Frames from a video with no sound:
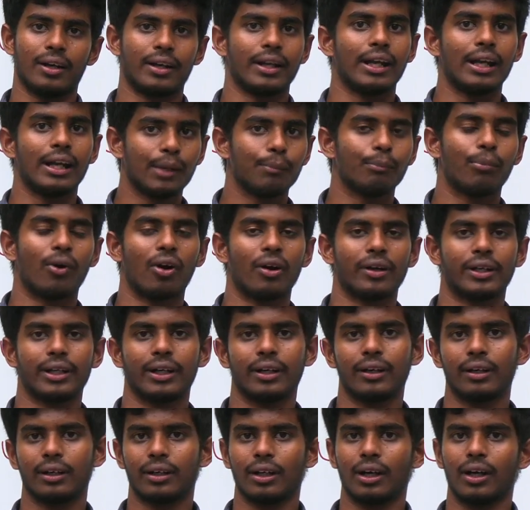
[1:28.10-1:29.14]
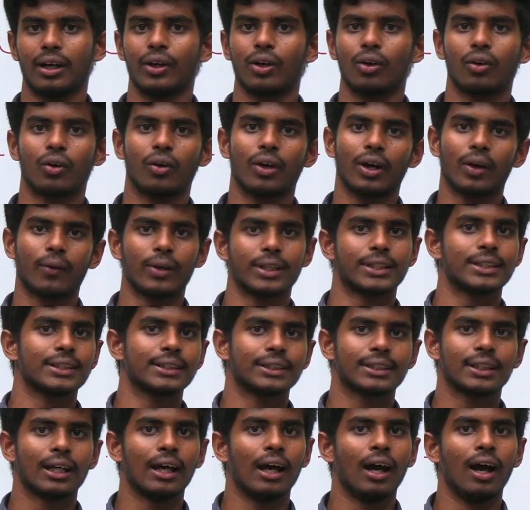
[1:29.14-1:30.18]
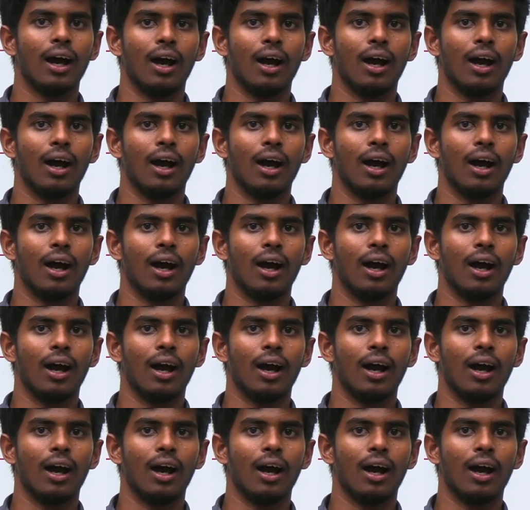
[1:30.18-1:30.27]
really important. Questions